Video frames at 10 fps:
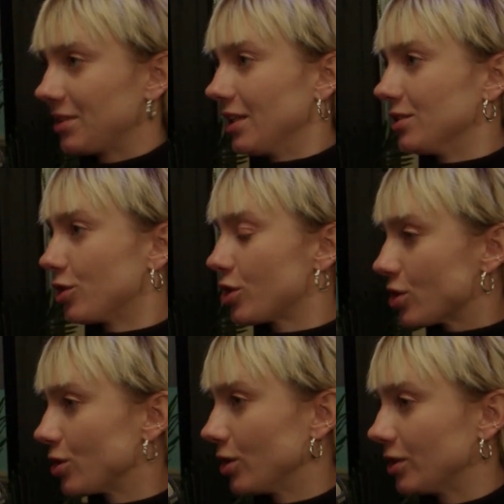They
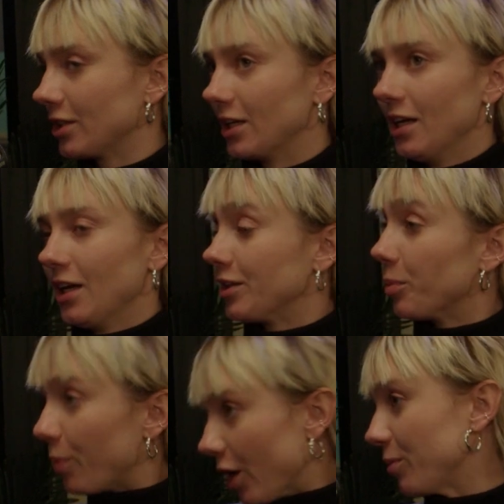understood the
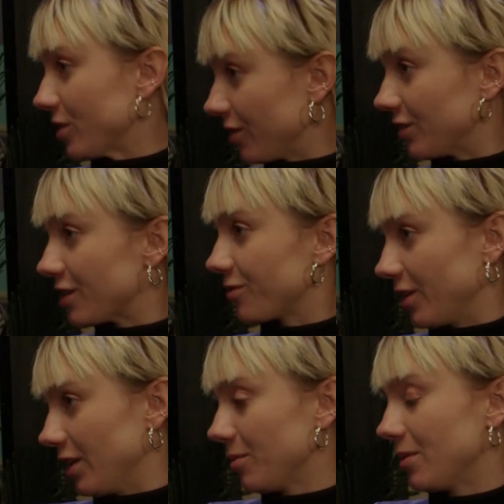purpose of this
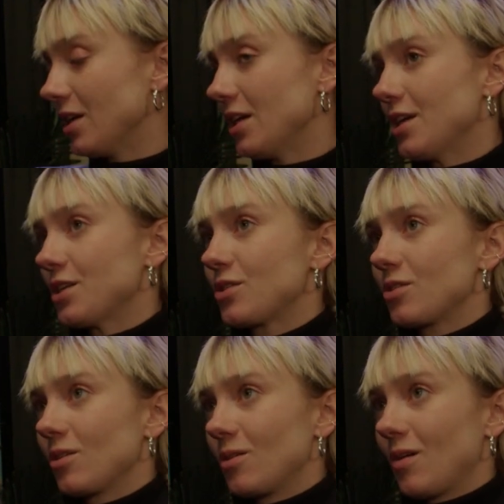film.
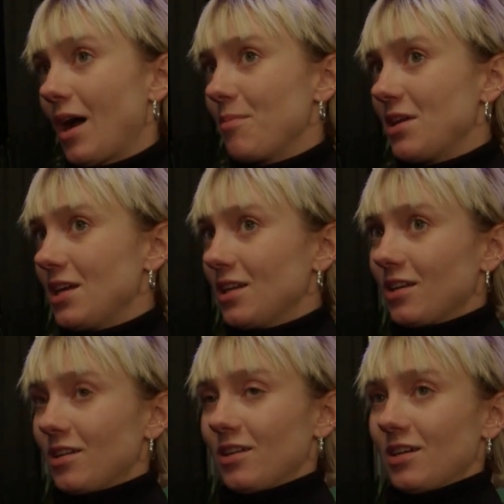So I mean,